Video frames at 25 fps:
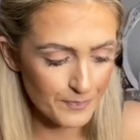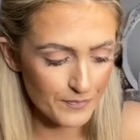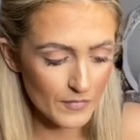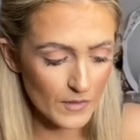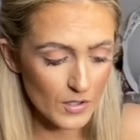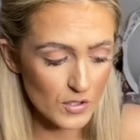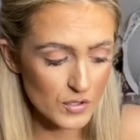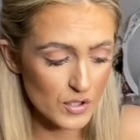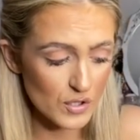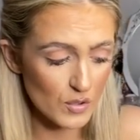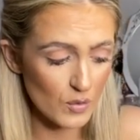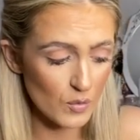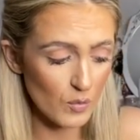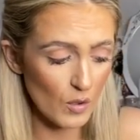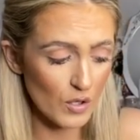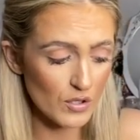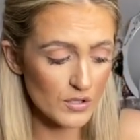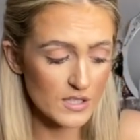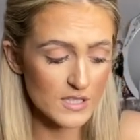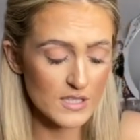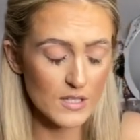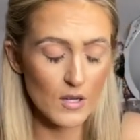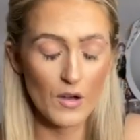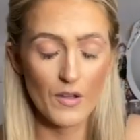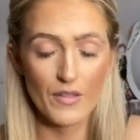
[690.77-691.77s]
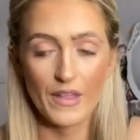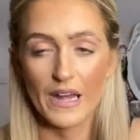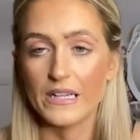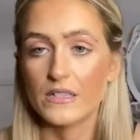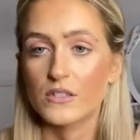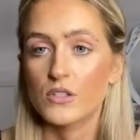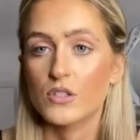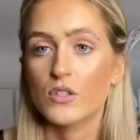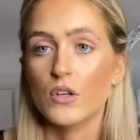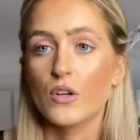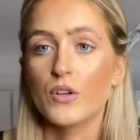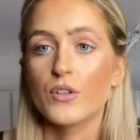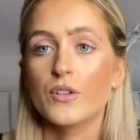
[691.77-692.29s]
So once all that's
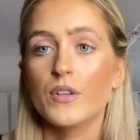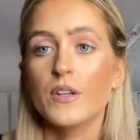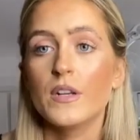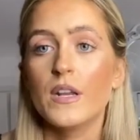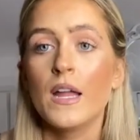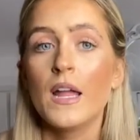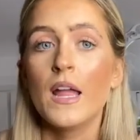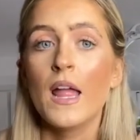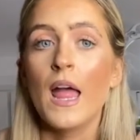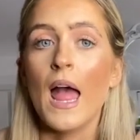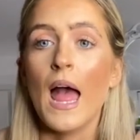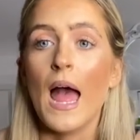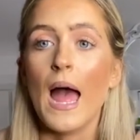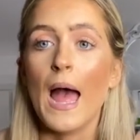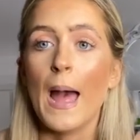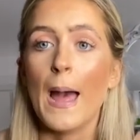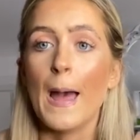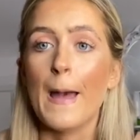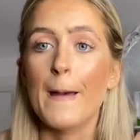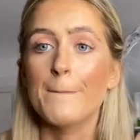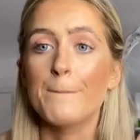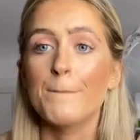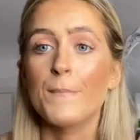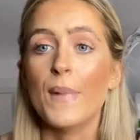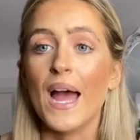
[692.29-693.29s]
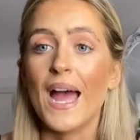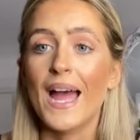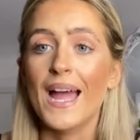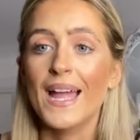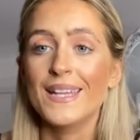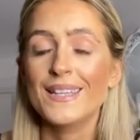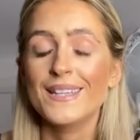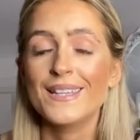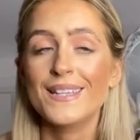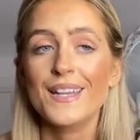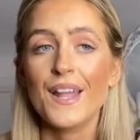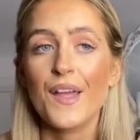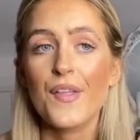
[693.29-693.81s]
done,
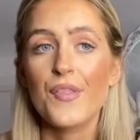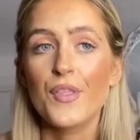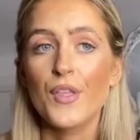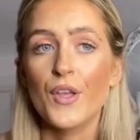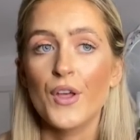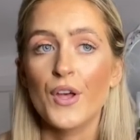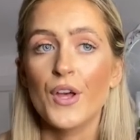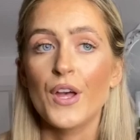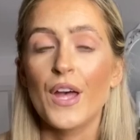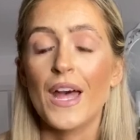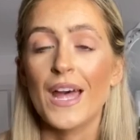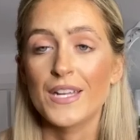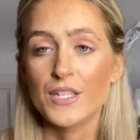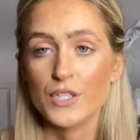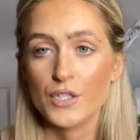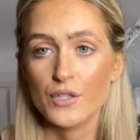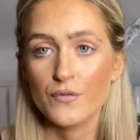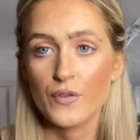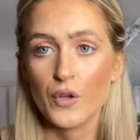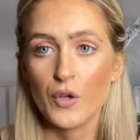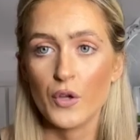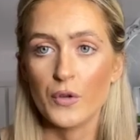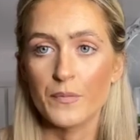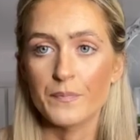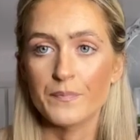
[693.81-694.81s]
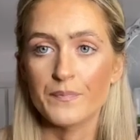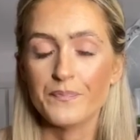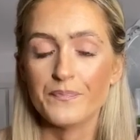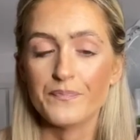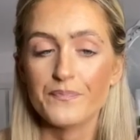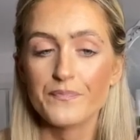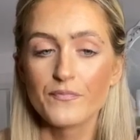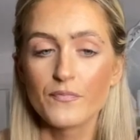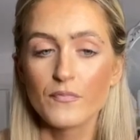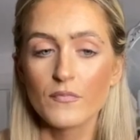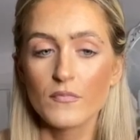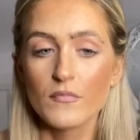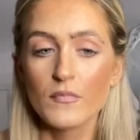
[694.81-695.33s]
in the interview,
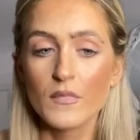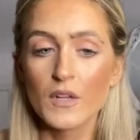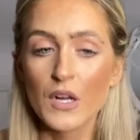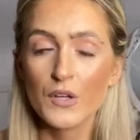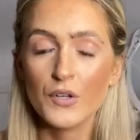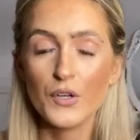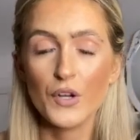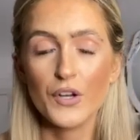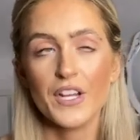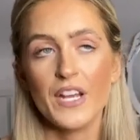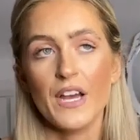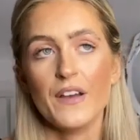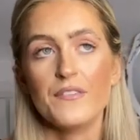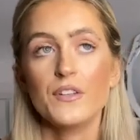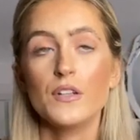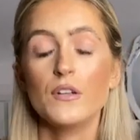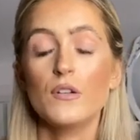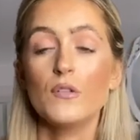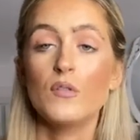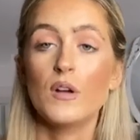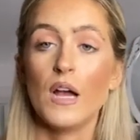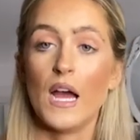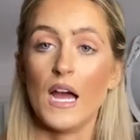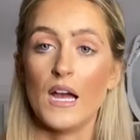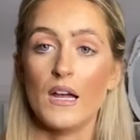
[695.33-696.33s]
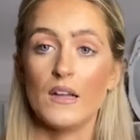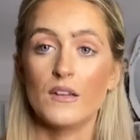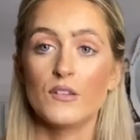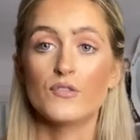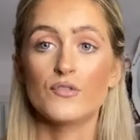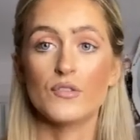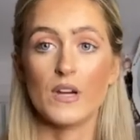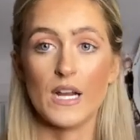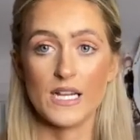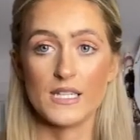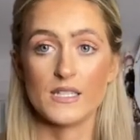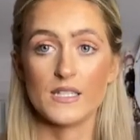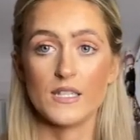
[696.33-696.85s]
now you have to go
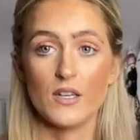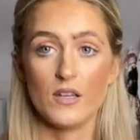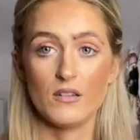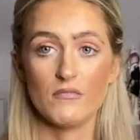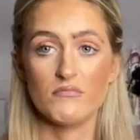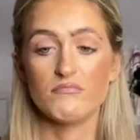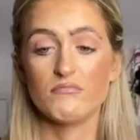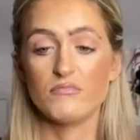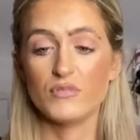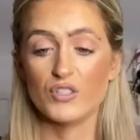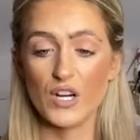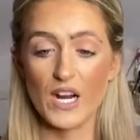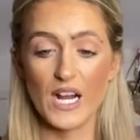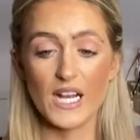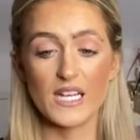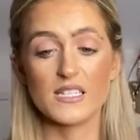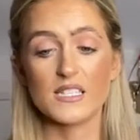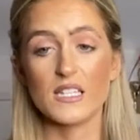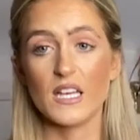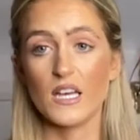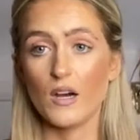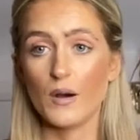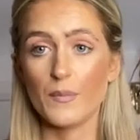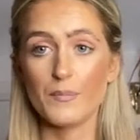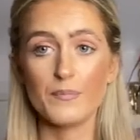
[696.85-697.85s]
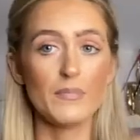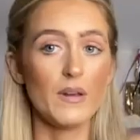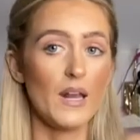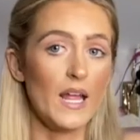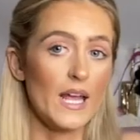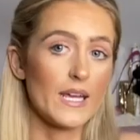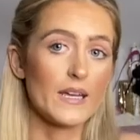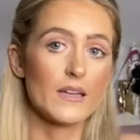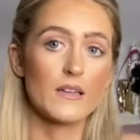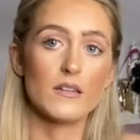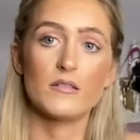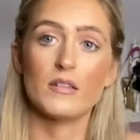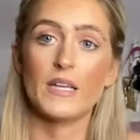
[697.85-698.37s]
dress it up,
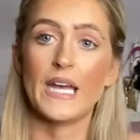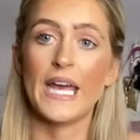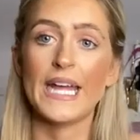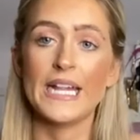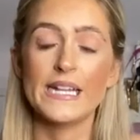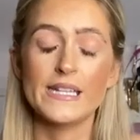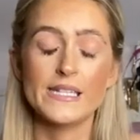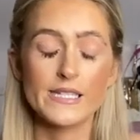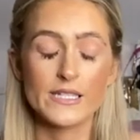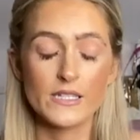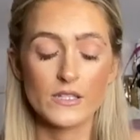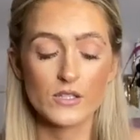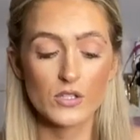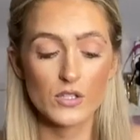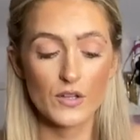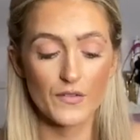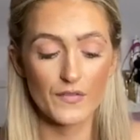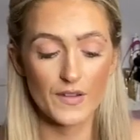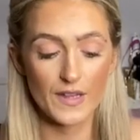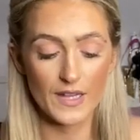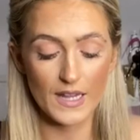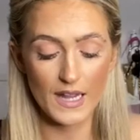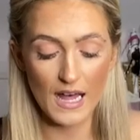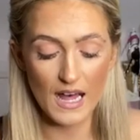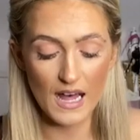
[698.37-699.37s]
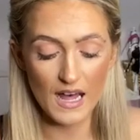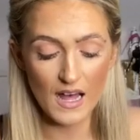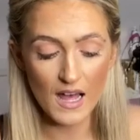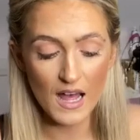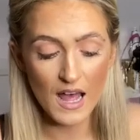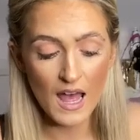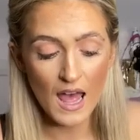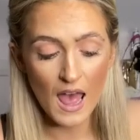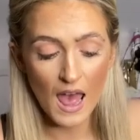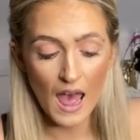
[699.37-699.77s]
like heels and stuff like that.